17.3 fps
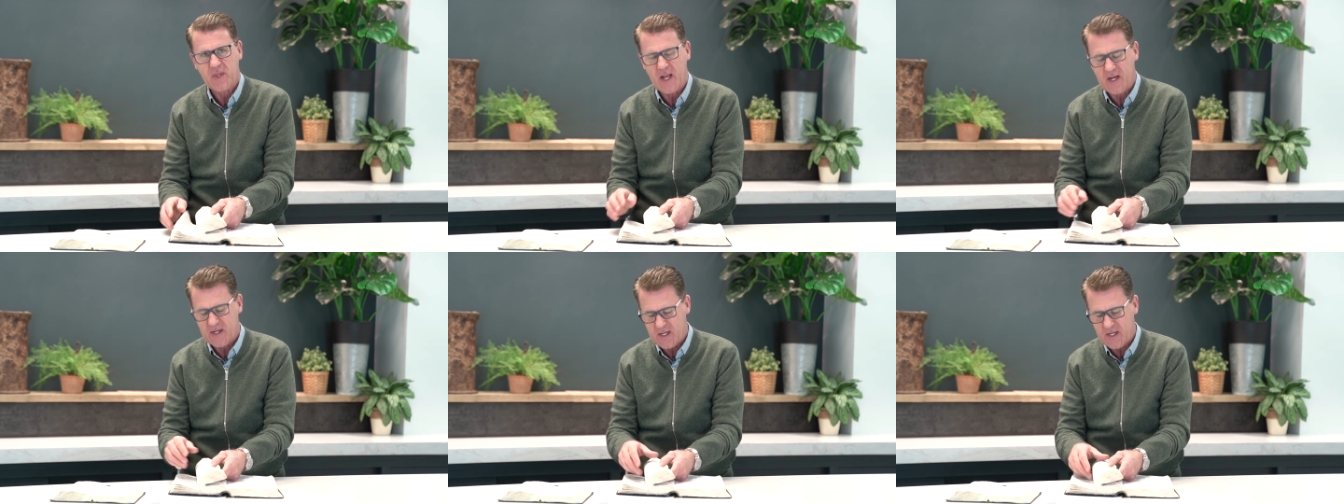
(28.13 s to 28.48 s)

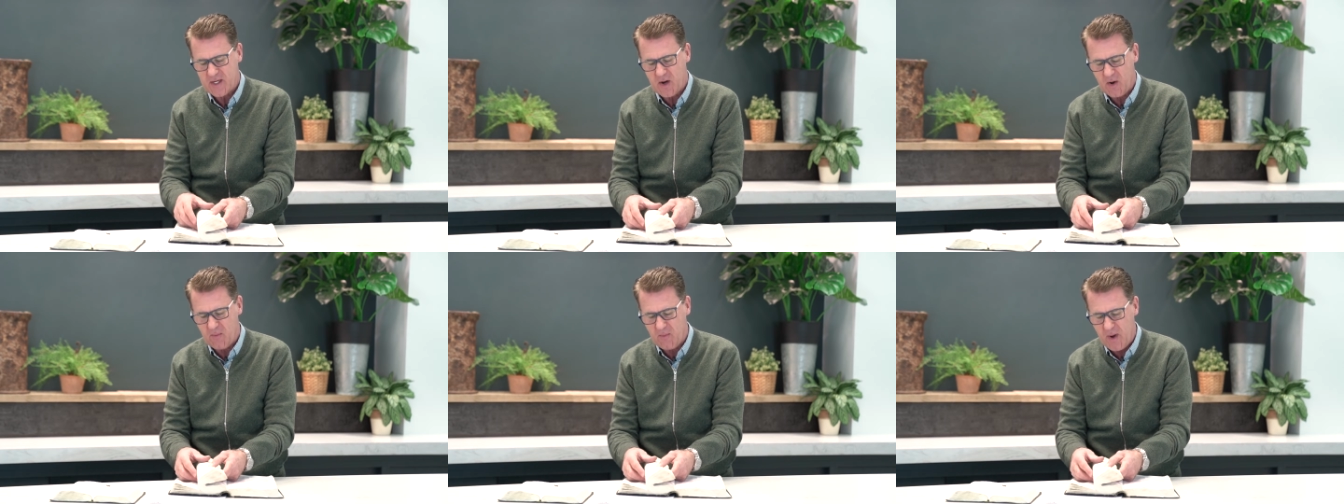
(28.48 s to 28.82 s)
and
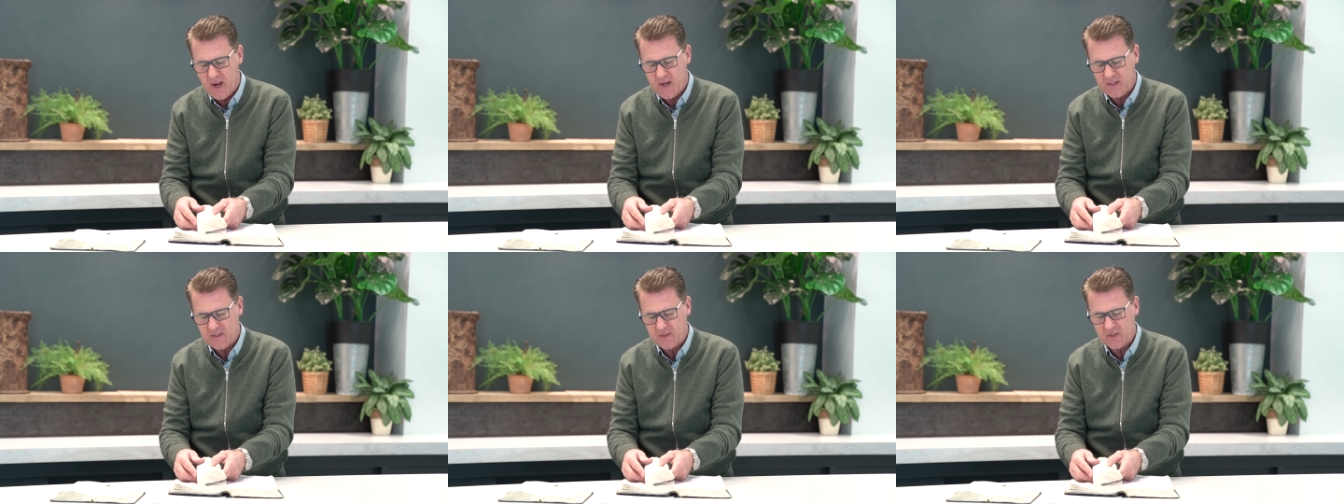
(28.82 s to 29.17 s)
in our
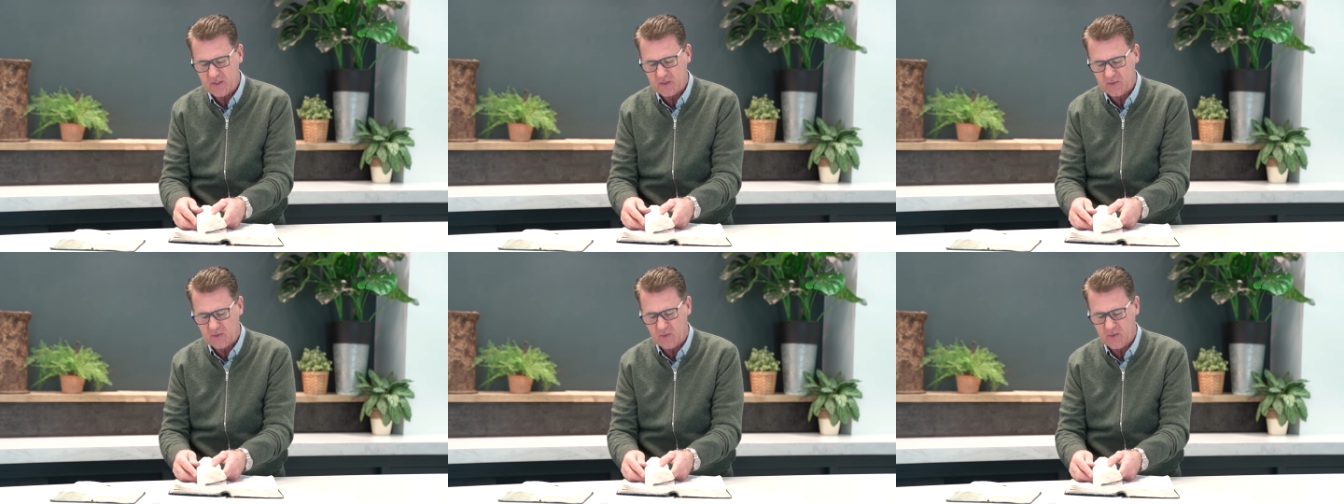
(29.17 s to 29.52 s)

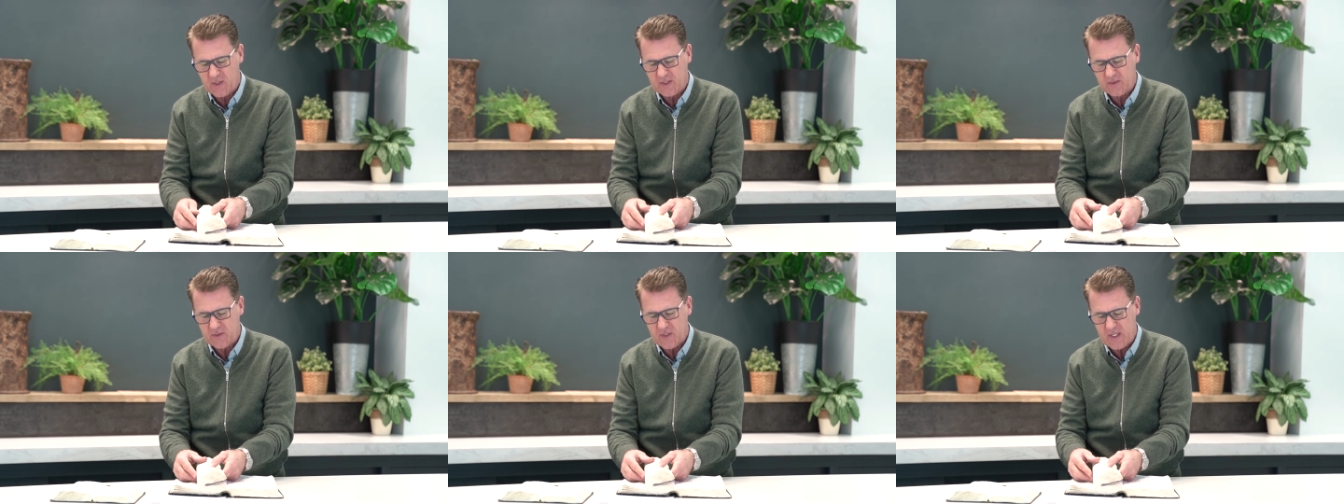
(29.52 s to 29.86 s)
minds,
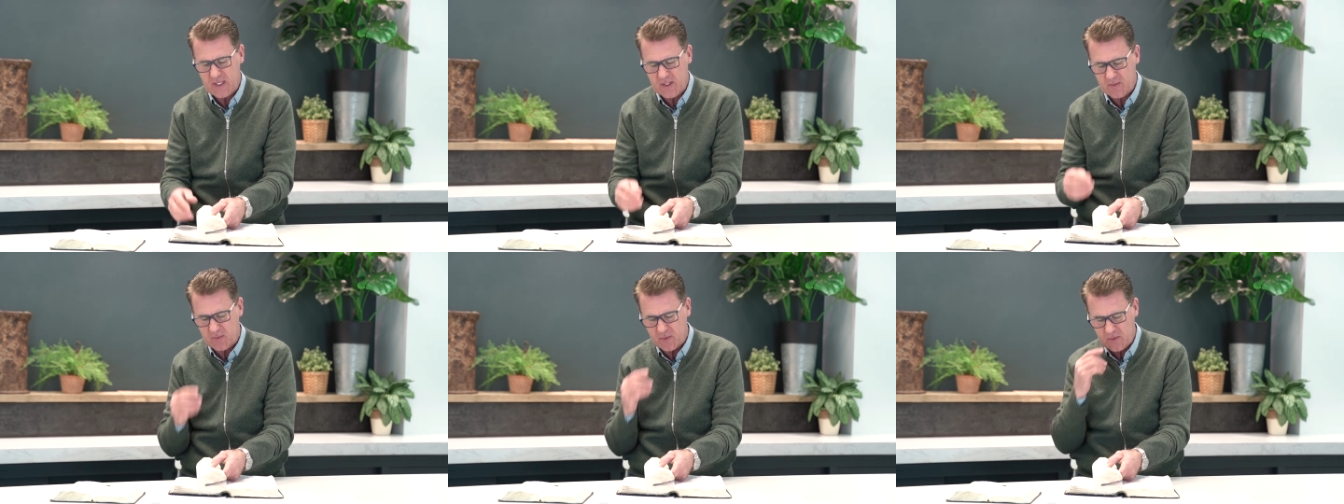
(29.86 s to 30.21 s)
according to
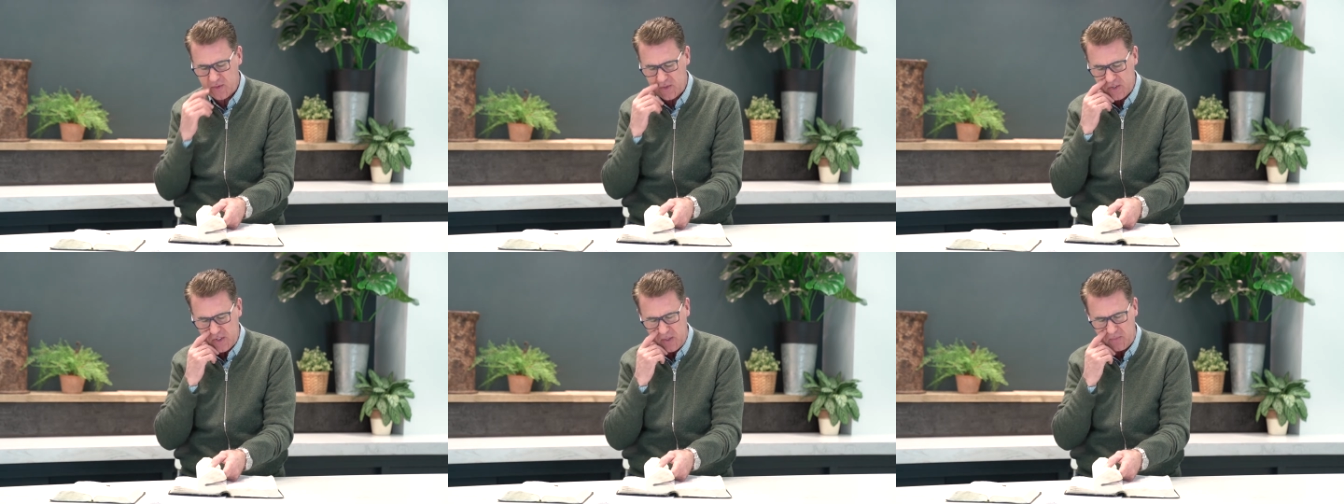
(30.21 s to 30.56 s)

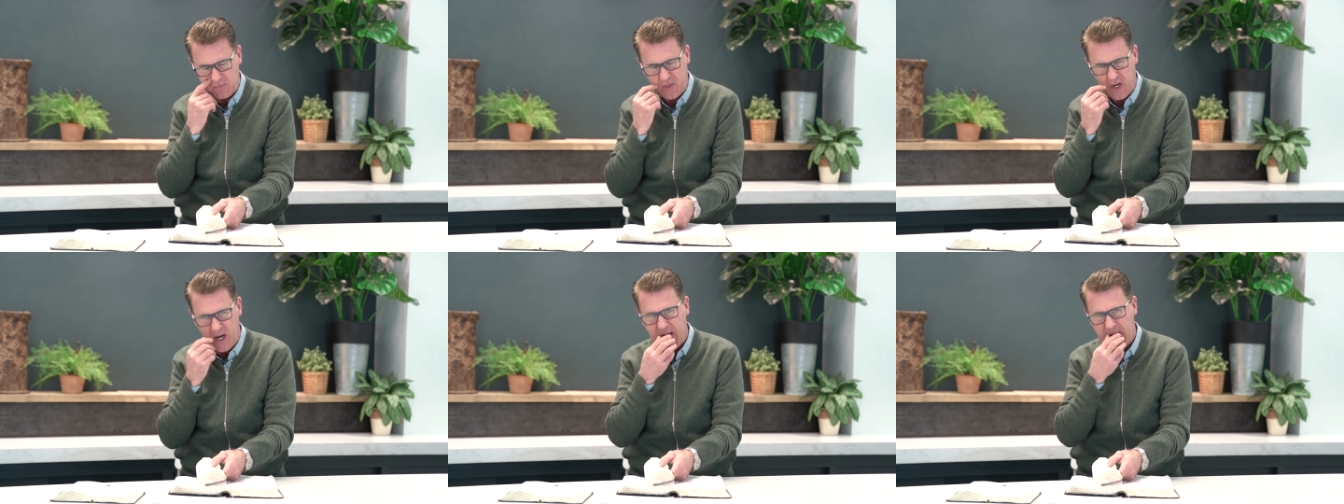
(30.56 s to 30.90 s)
Hebrews chapter